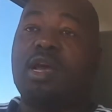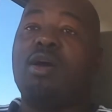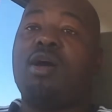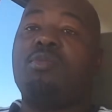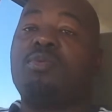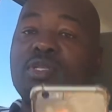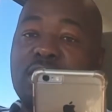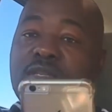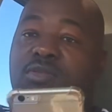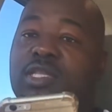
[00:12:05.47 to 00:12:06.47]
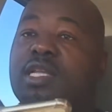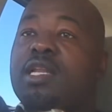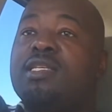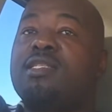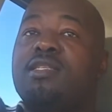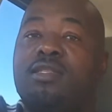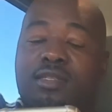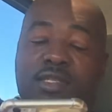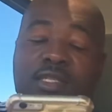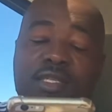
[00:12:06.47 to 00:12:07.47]
I'll proceed with the lesson
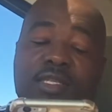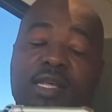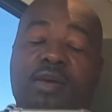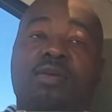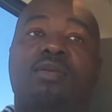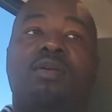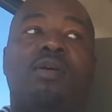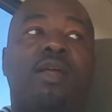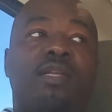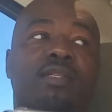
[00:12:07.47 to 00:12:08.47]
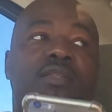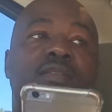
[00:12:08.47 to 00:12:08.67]
just now. All right.